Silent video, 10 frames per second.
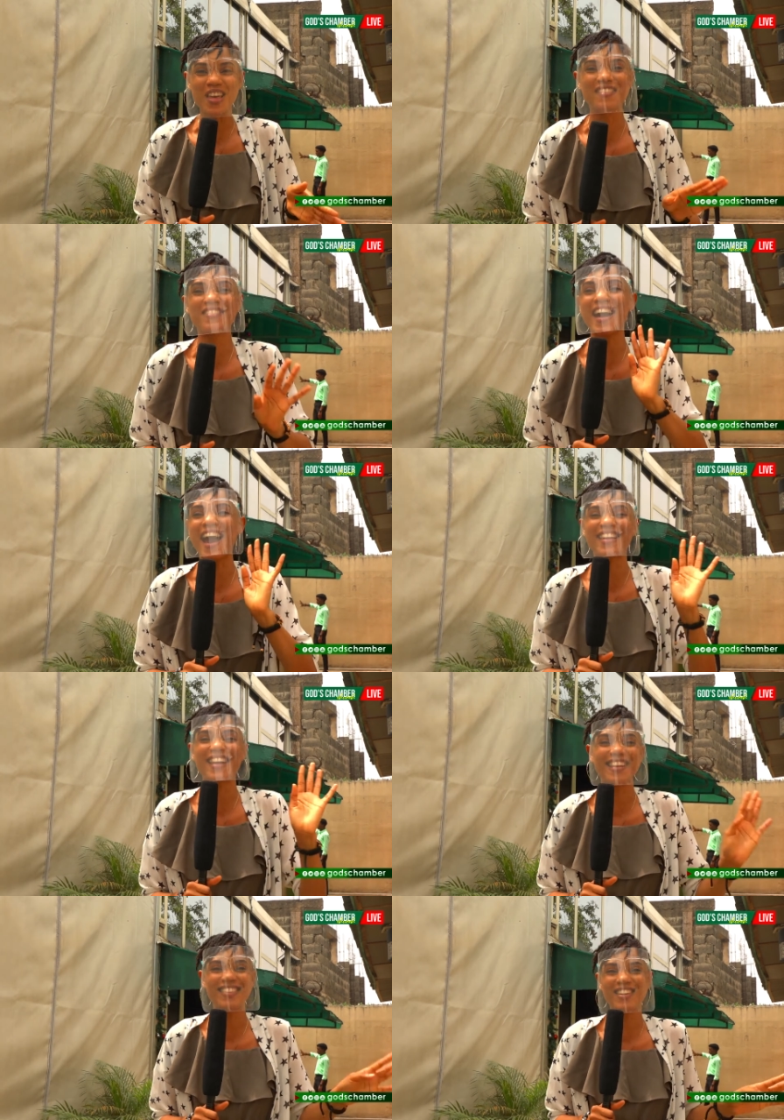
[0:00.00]
and not
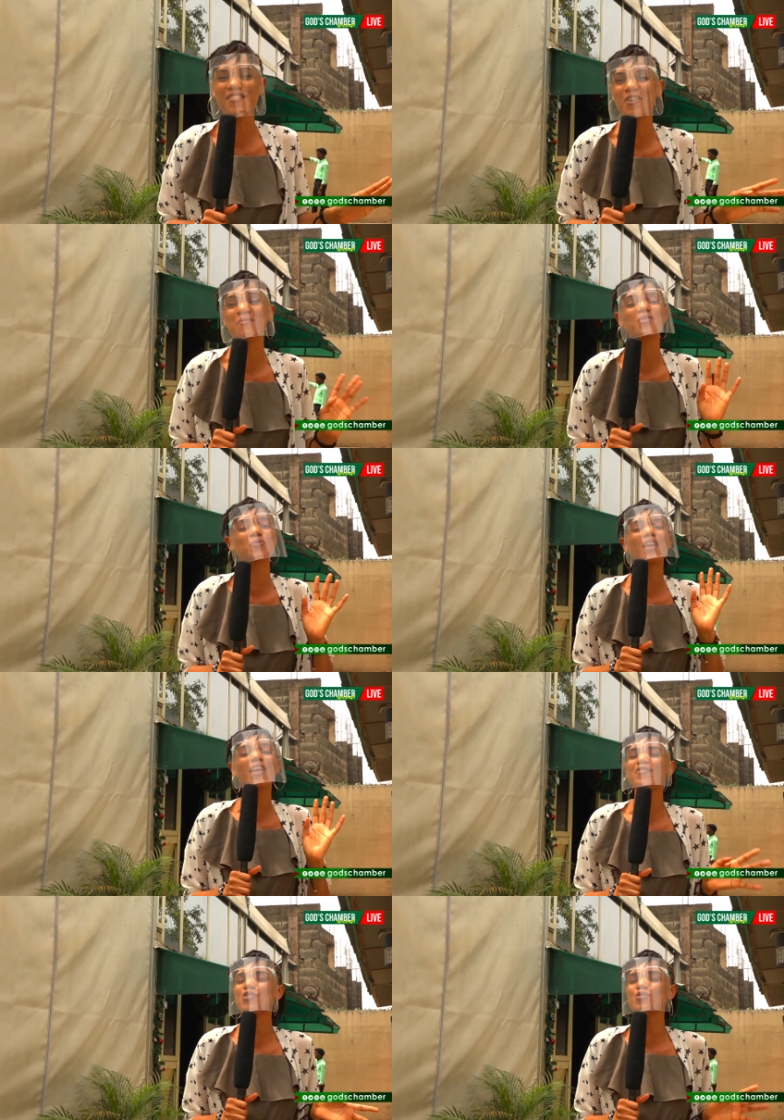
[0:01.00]
hiding anything from us. We
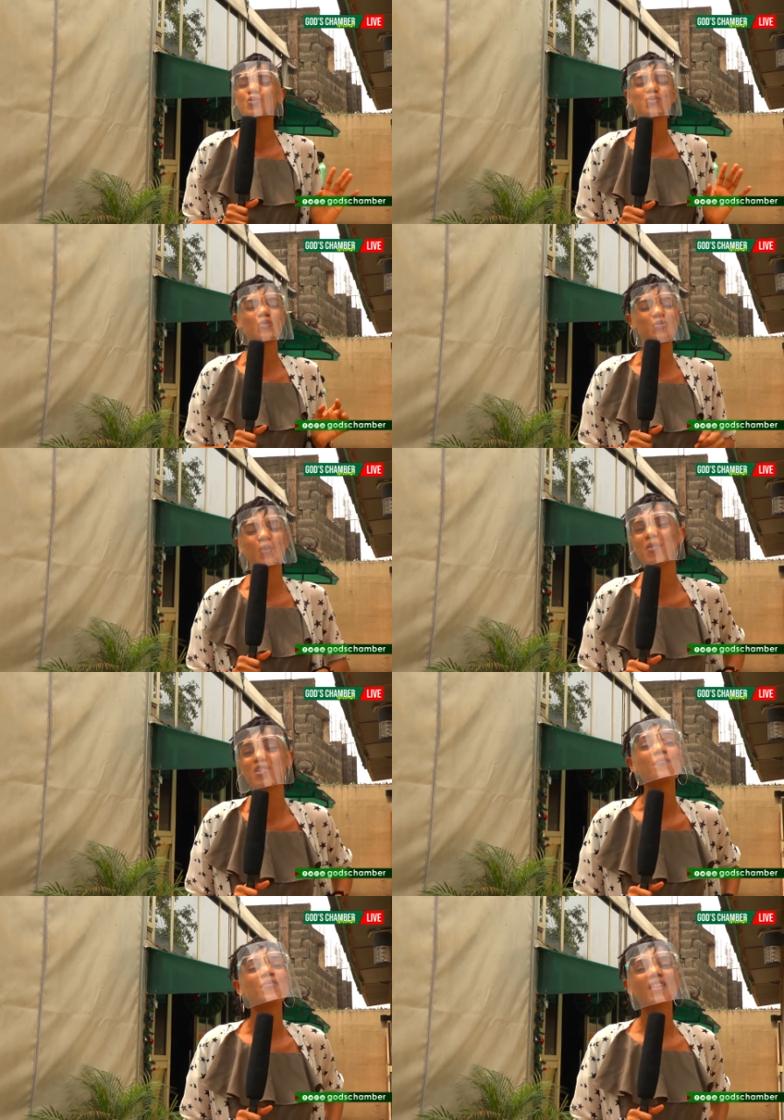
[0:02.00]
love you so, so, so much.